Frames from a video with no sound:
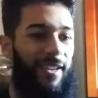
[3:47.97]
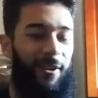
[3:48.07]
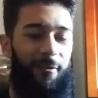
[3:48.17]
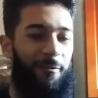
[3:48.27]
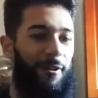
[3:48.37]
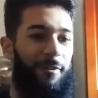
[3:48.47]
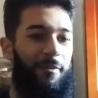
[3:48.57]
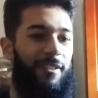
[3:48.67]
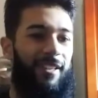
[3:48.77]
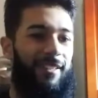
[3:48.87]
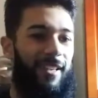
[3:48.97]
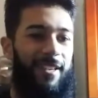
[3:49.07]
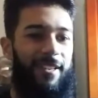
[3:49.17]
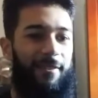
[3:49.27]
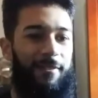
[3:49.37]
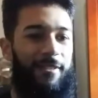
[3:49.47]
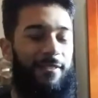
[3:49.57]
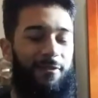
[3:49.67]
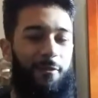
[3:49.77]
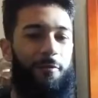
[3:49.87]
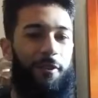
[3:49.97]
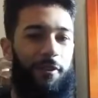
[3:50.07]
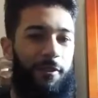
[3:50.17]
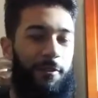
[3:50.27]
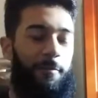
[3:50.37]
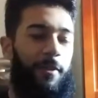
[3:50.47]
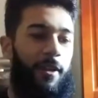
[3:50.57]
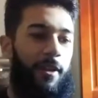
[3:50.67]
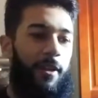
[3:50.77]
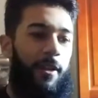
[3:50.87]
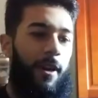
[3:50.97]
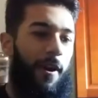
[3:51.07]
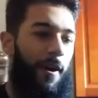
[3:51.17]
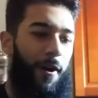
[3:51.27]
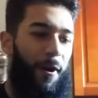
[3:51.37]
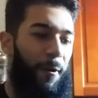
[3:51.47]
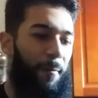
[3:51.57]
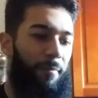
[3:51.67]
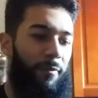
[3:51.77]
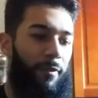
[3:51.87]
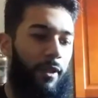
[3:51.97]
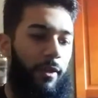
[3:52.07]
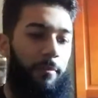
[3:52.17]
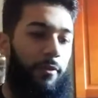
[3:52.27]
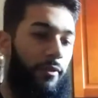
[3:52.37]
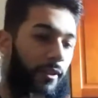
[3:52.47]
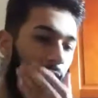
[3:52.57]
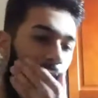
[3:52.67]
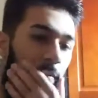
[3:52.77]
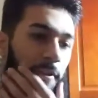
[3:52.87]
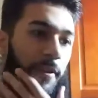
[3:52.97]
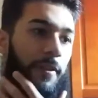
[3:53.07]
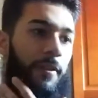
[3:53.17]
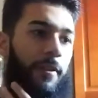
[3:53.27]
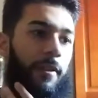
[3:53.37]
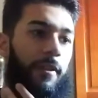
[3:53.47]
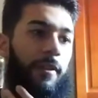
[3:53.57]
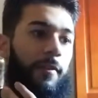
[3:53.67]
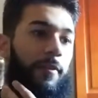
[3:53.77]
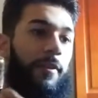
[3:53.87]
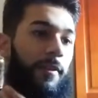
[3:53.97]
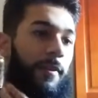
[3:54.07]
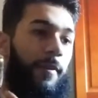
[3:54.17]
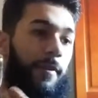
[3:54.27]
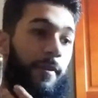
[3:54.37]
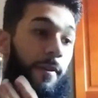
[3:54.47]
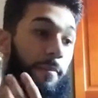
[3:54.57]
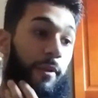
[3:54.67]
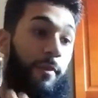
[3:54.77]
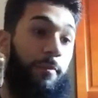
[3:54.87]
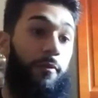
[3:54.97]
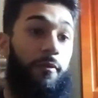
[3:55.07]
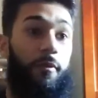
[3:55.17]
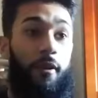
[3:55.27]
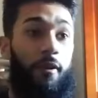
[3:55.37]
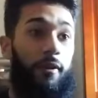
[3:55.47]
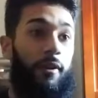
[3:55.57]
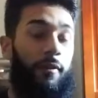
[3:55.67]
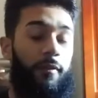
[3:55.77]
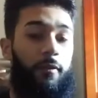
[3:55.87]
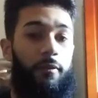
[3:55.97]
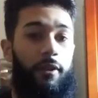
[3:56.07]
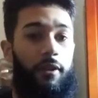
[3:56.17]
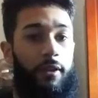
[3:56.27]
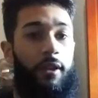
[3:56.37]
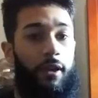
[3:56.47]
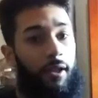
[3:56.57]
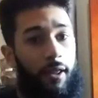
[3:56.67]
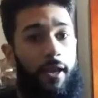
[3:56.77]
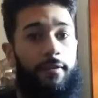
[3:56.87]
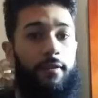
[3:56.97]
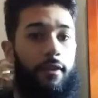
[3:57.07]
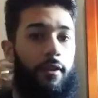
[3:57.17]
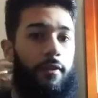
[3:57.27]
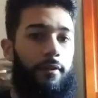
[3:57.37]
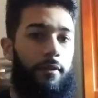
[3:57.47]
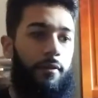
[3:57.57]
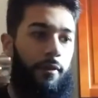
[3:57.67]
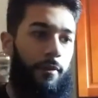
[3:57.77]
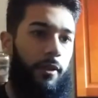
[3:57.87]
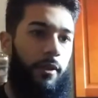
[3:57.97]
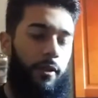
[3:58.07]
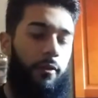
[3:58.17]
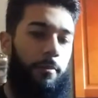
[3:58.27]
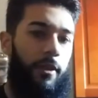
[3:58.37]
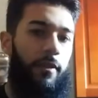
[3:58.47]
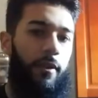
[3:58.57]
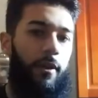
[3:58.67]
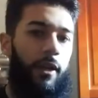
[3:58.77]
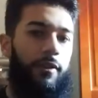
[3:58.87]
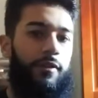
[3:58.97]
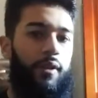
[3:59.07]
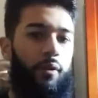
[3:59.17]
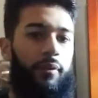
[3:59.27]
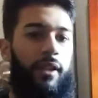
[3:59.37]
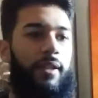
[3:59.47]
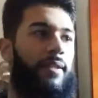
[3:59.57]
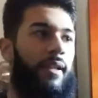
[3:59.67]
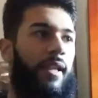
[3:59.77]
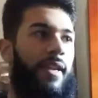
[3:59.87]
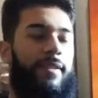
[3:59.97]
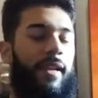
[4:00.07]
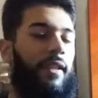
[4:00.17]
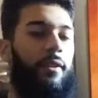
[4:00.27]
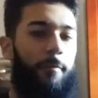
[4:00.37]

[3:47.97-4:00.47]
incredible like that ever since Overkill. The community loved it. Even some people are considering it a classic, and it'll be there. I just don't think it's a classic at